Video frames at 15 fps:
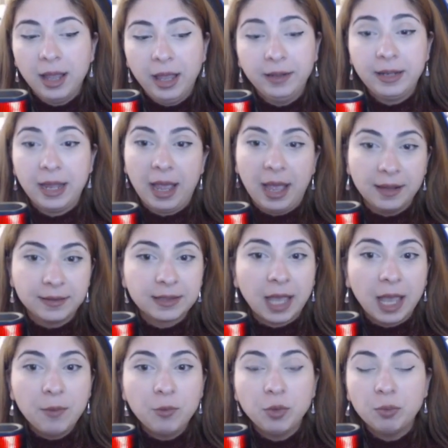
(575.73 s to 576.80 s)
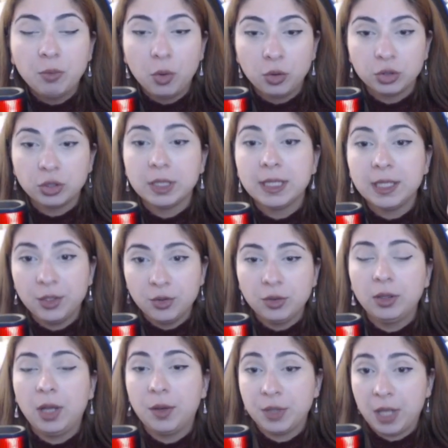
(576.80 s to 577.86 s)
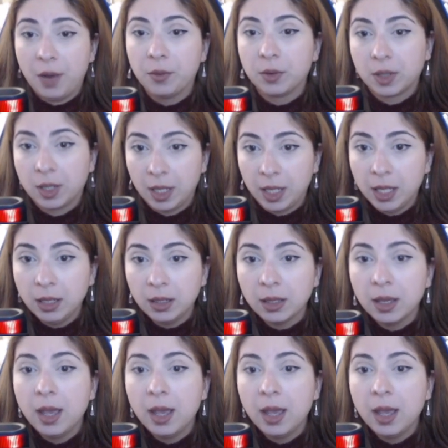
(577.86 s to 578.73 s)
in the end game we mostly centralize our king